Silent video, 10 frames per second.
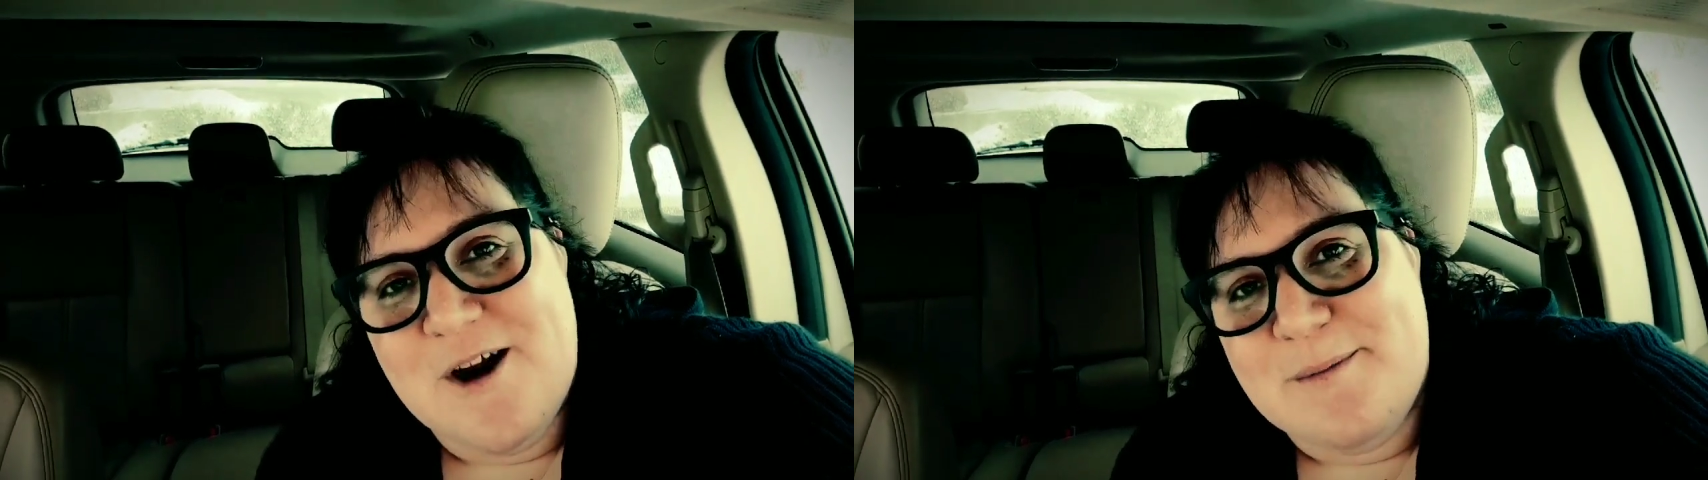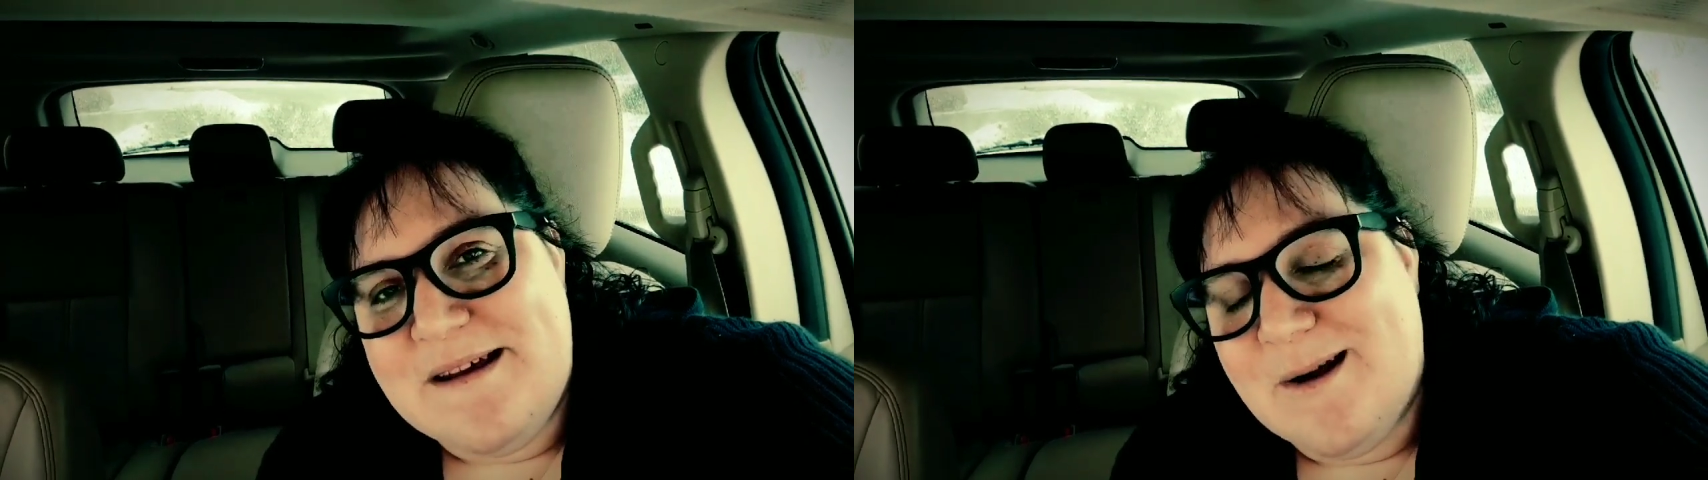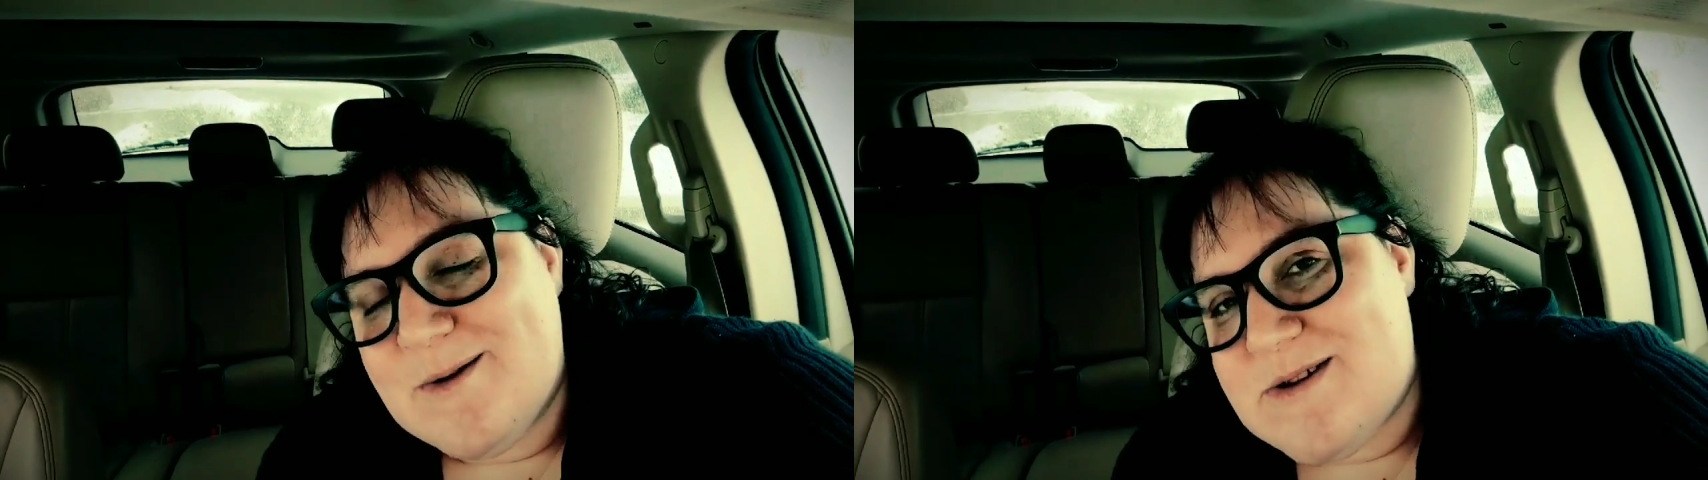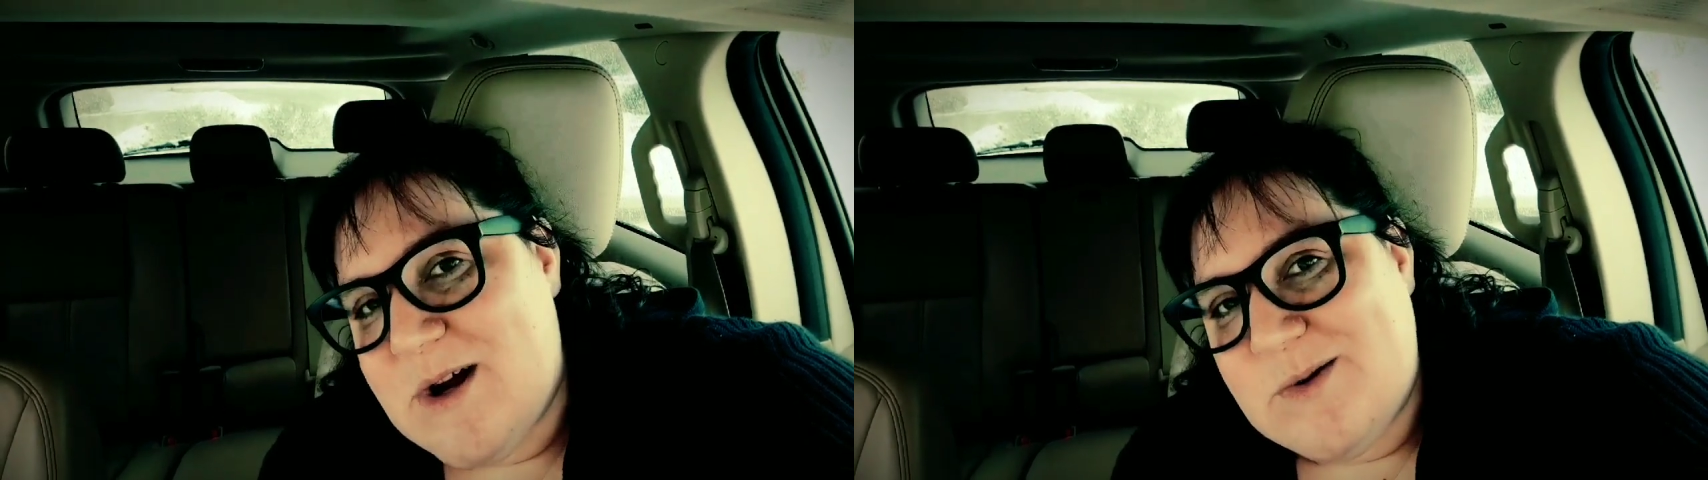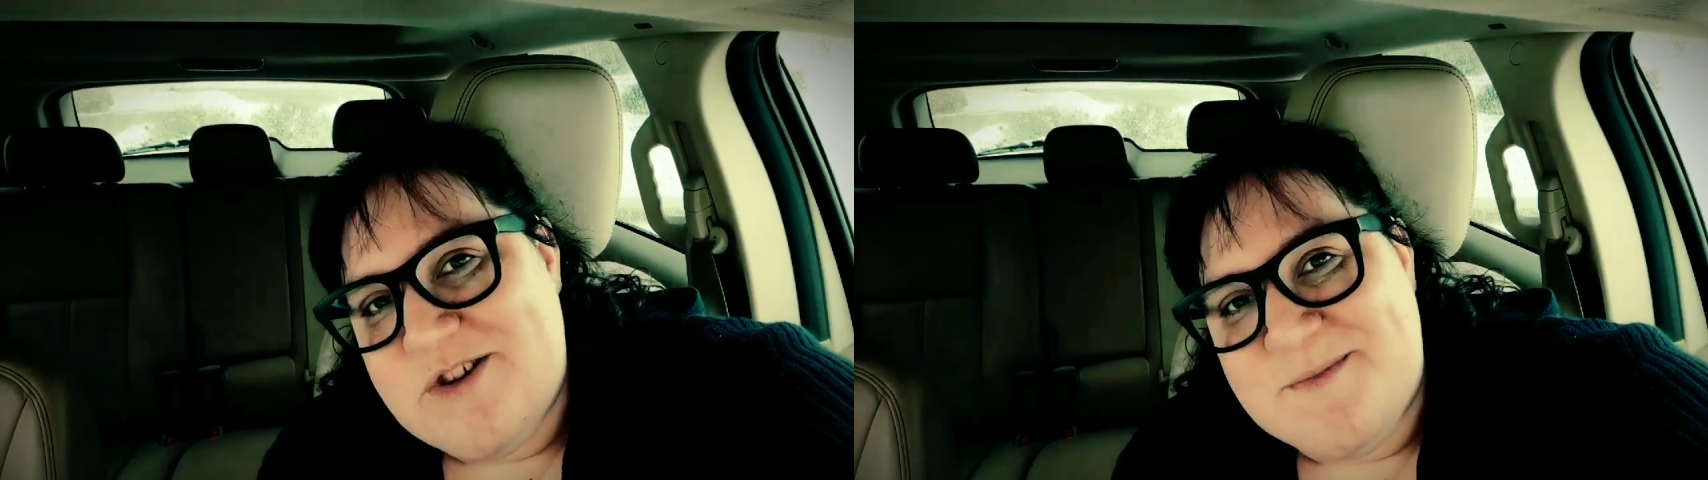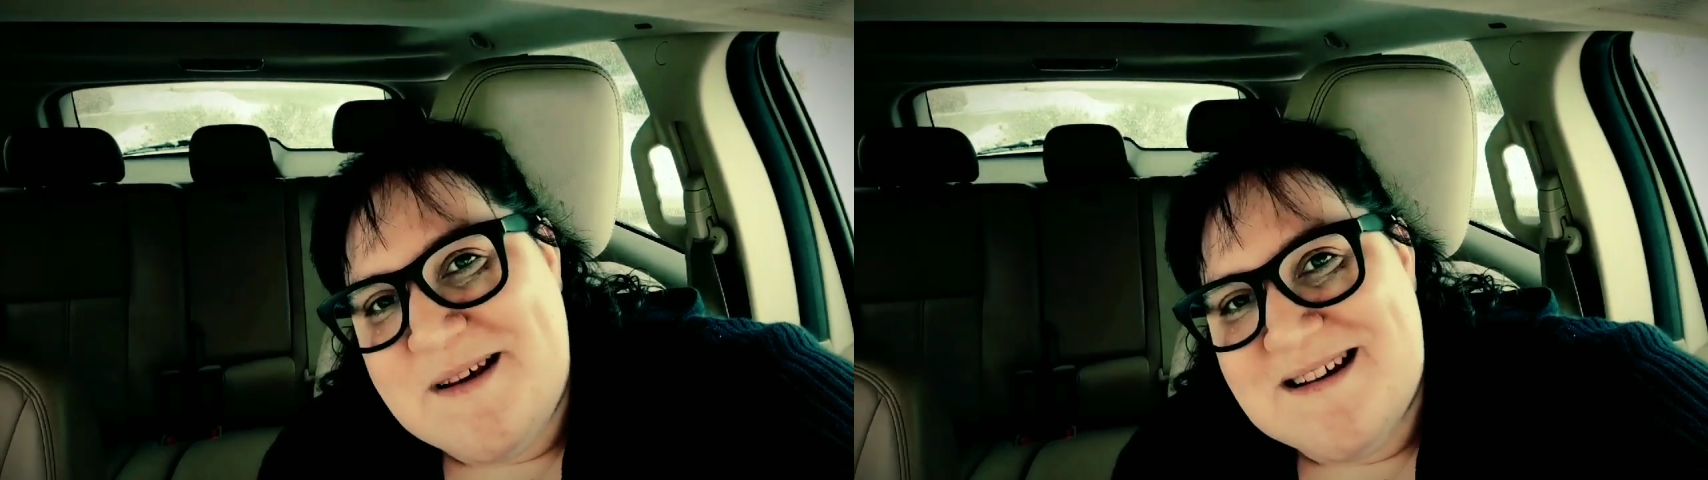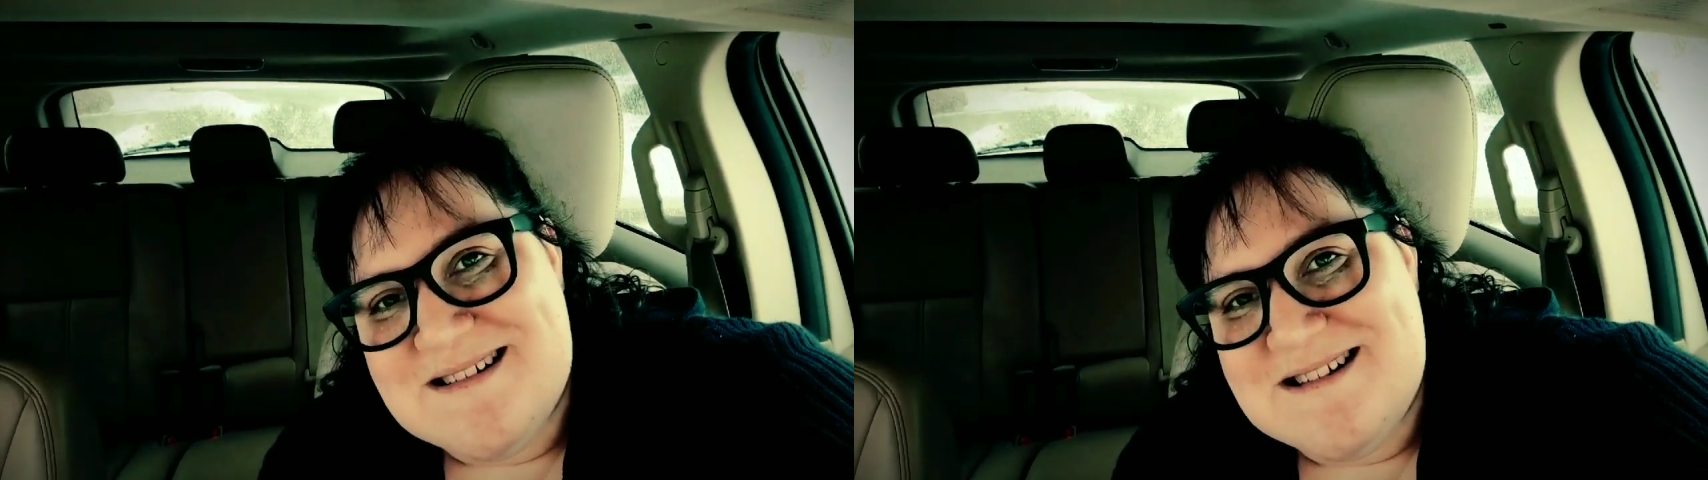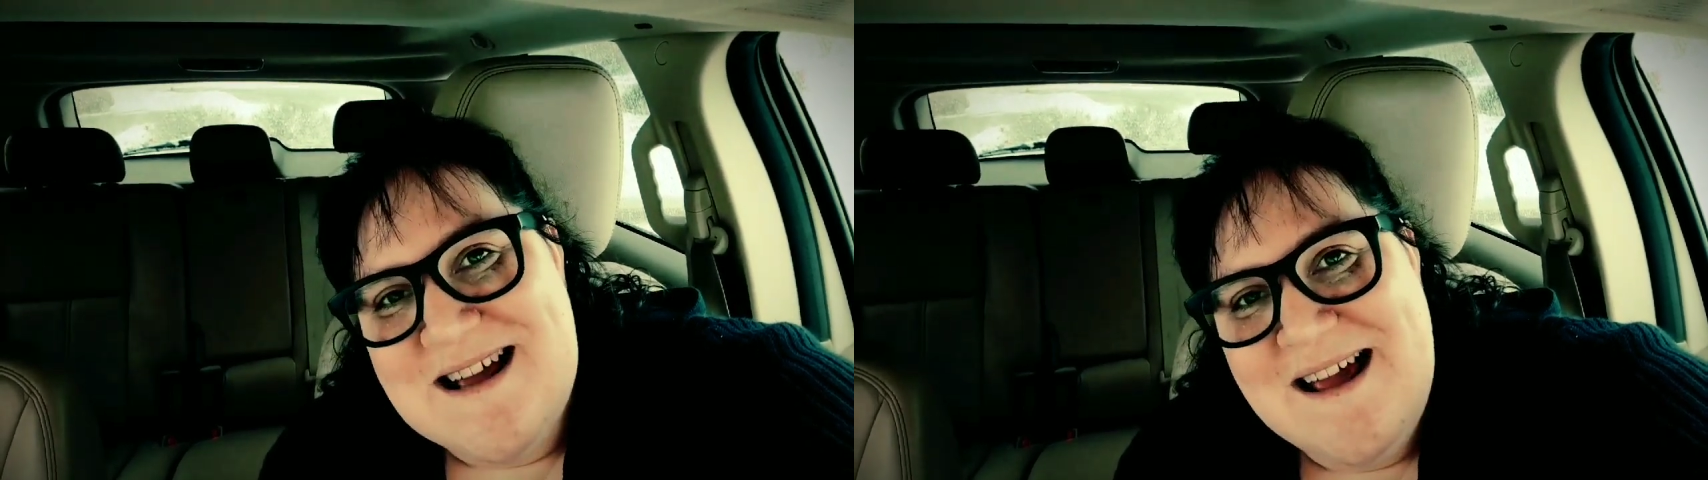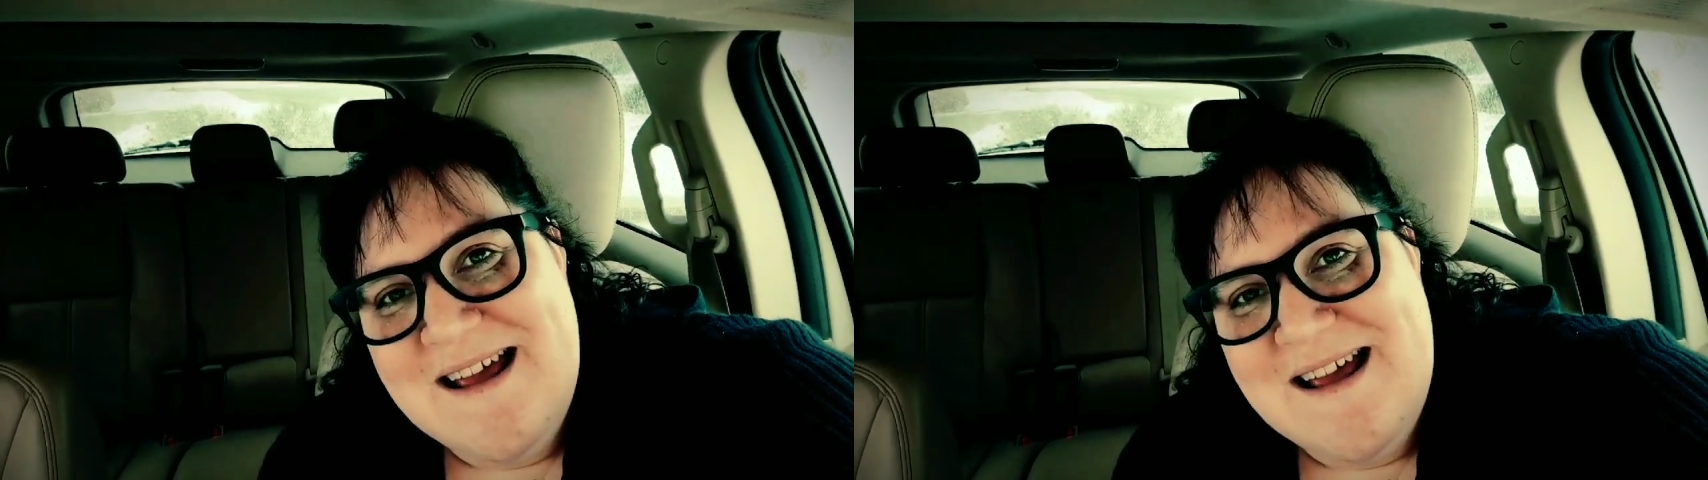therapy years ago just because